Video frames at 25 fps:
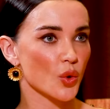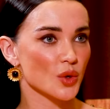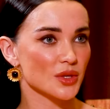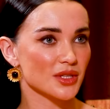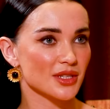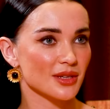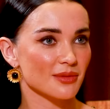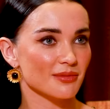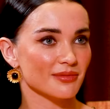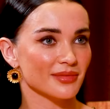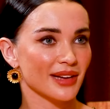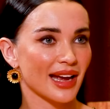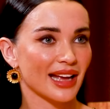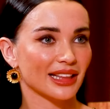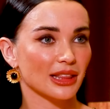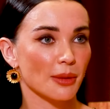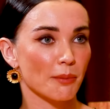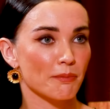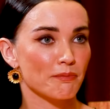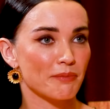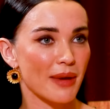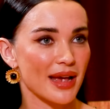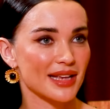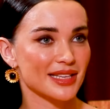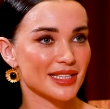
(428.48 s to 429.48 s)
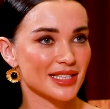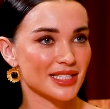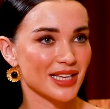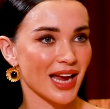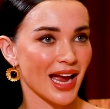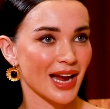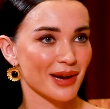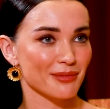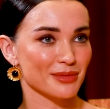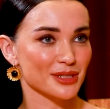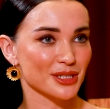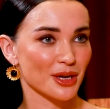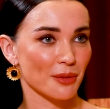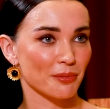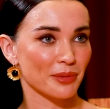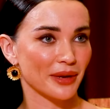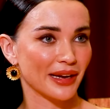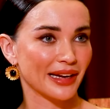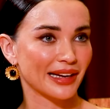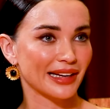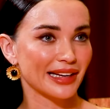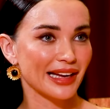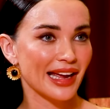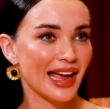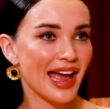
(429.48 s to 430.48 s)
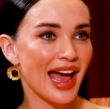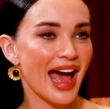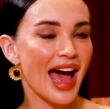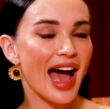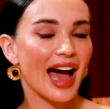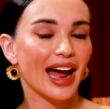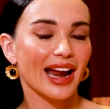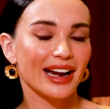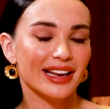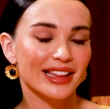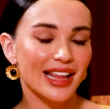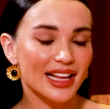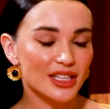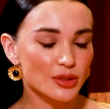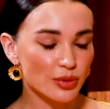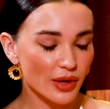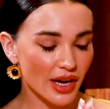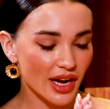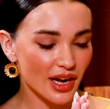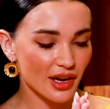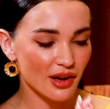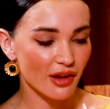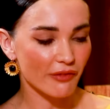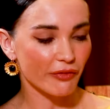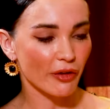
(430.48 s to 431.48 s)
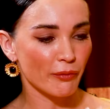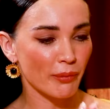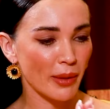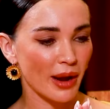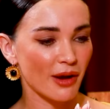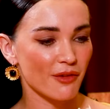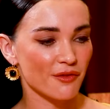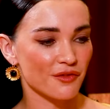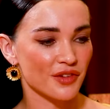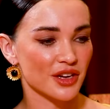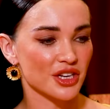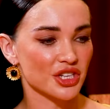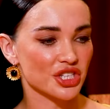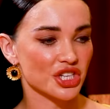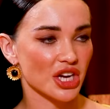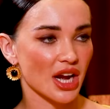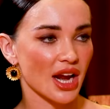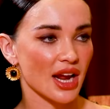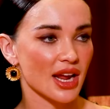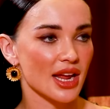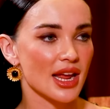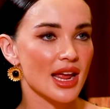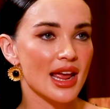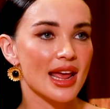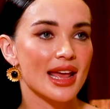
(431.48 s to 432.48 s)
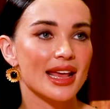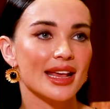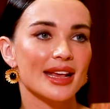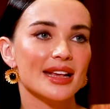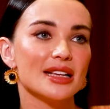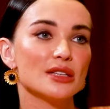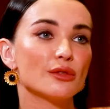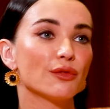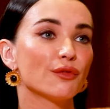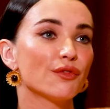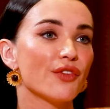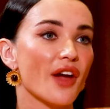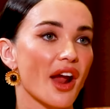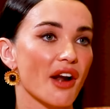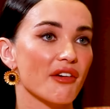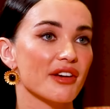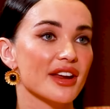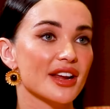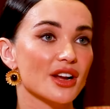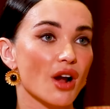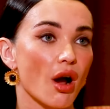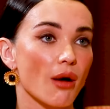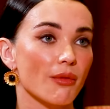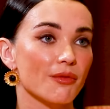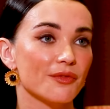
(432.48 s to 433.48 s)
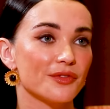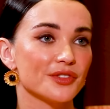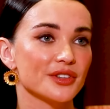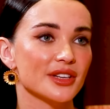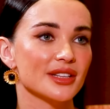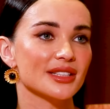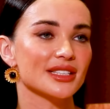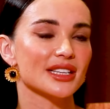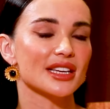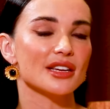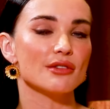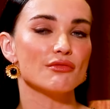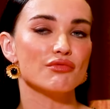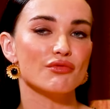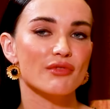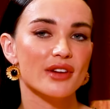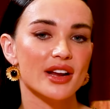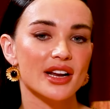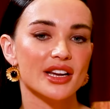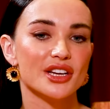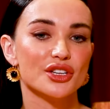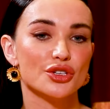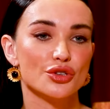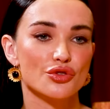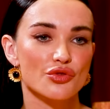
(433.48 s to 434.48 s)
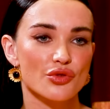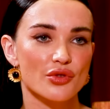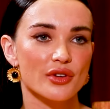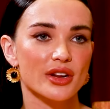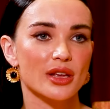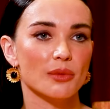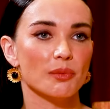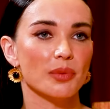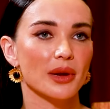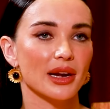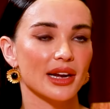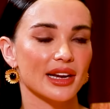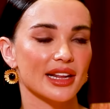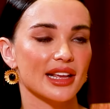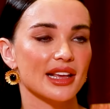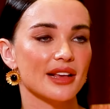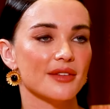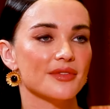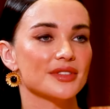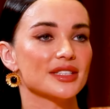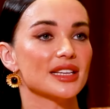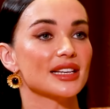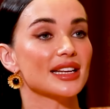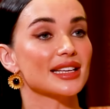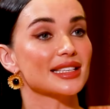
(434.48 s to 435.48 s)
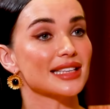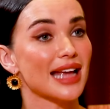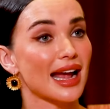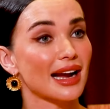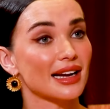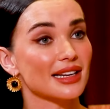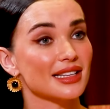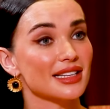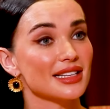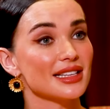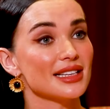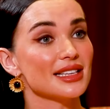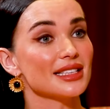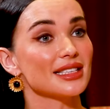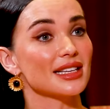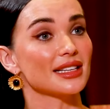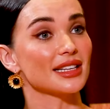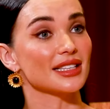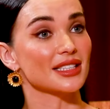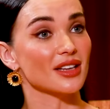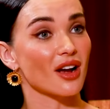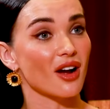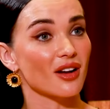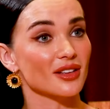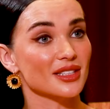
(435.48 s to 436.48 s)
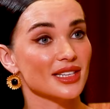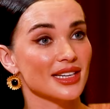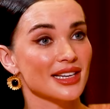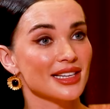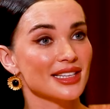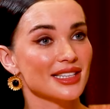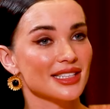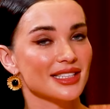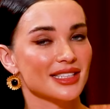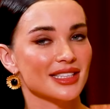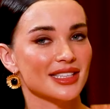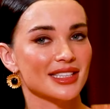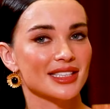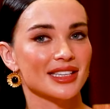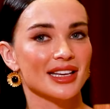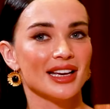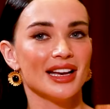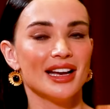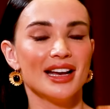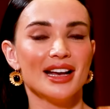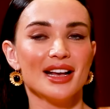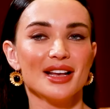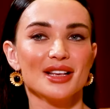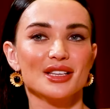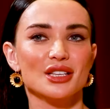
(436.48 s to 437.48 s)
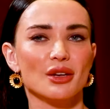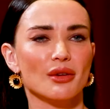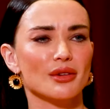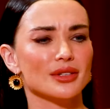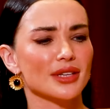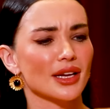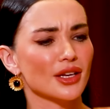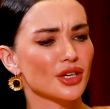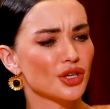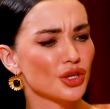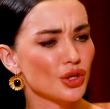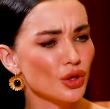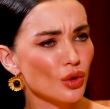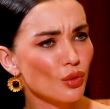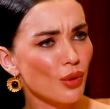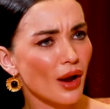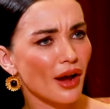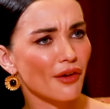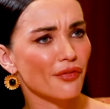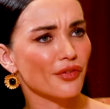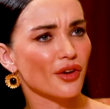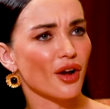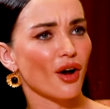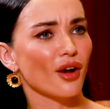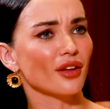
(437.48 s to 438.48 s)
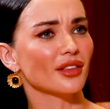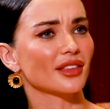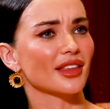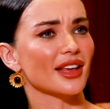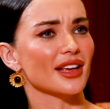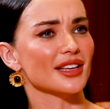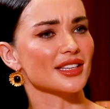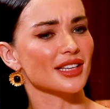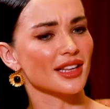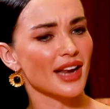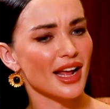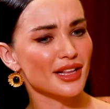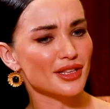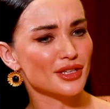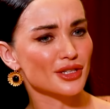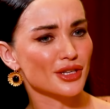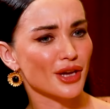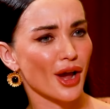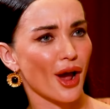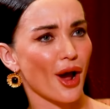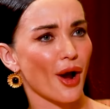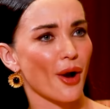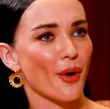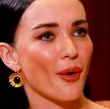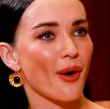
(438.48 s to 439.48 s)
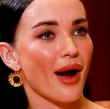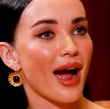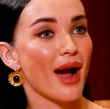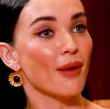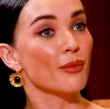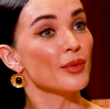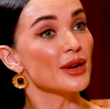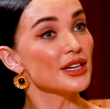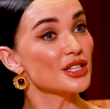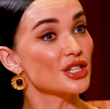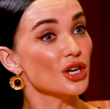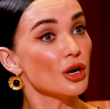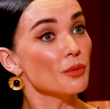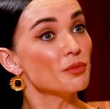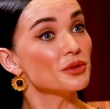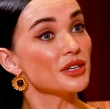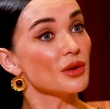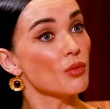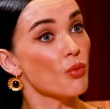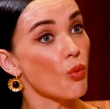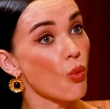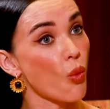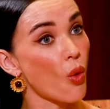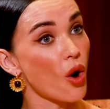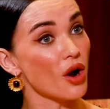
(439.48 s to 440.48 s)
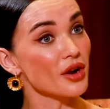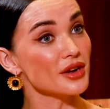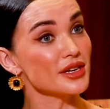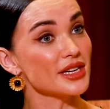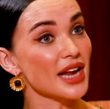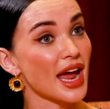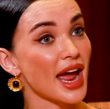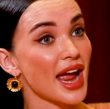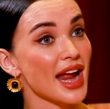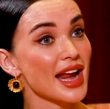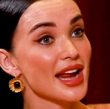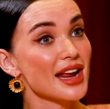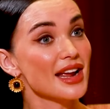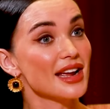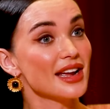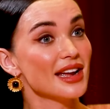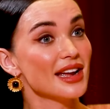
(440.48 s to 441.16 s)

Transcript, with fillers: awesome. Had the best time dubbing. And that's what I love about Vijay. He's very confident. He really truly believes in his actors and his artists. So he was like, You have got this. Let's go. And we dubbed in one day.